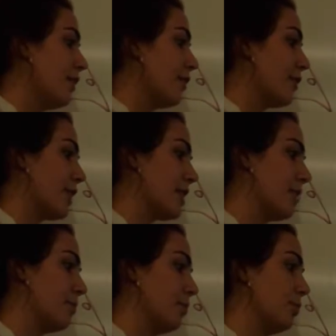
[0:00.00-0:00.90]
For
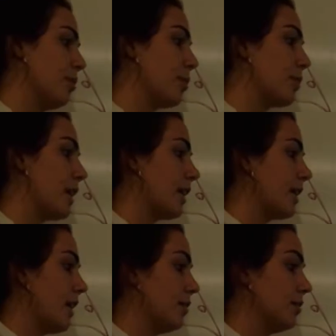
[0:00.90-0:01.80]
example, we break
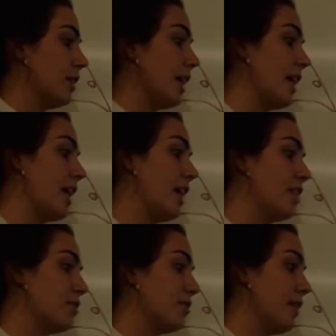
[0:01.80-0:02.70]
down
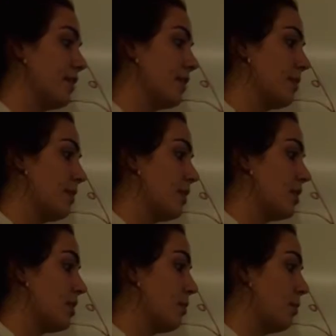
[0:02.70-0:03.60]
into 5 segments
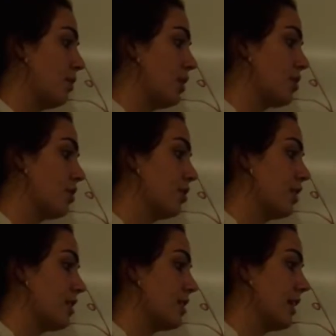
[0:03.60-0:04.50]
the population
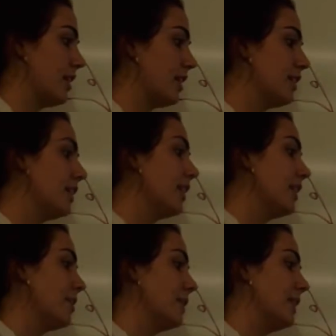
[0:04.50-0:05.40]
studied
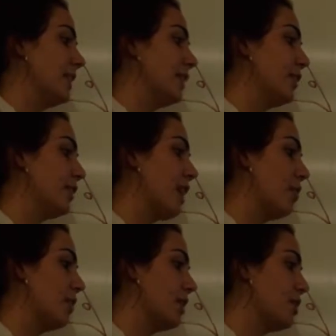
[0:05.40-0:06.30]
depending on how
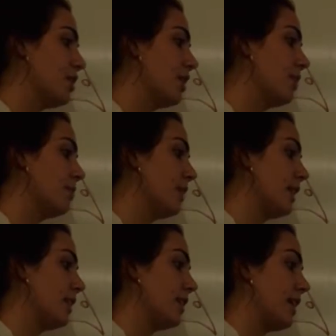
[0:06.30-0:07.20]
much
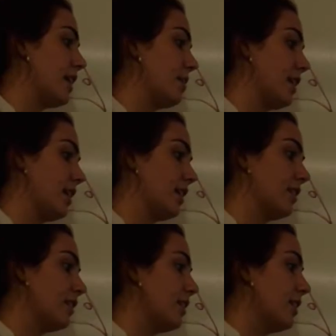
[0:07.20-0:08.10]
money they make.
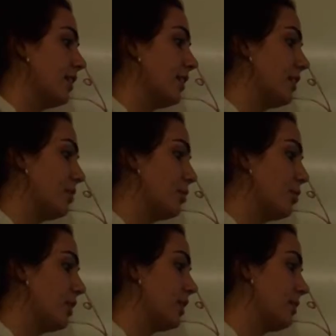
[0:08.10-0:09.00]
The top
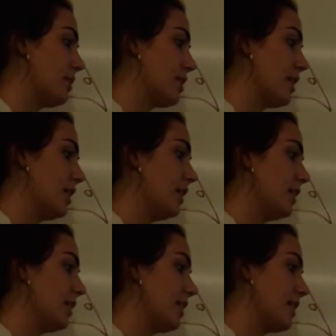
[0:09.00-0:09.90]
20%,
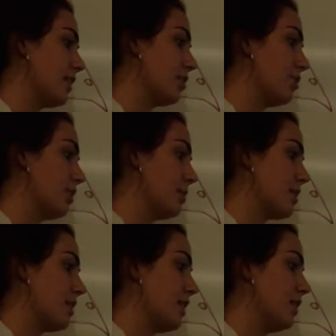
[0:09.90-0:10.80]
the second 20%,
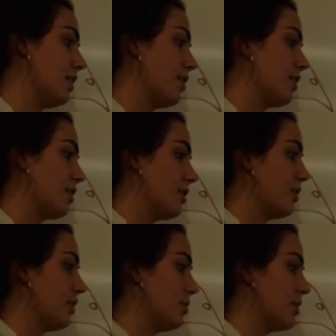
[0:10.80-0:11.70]
the third
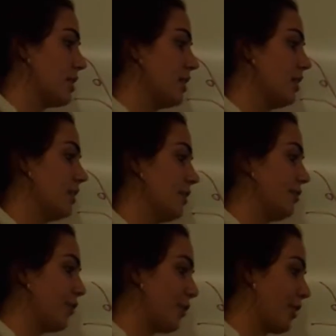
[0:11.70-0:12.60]
20%, the
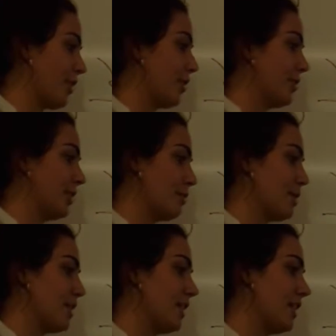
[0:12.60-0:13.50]
fourth 20%,
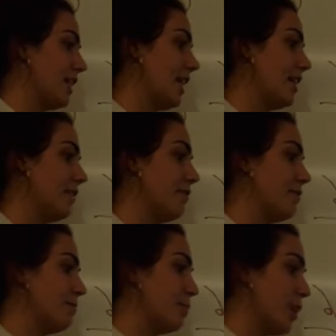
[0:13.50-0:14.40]
and the
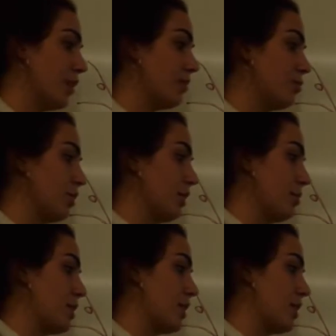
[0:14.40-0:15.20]
bottom 20%.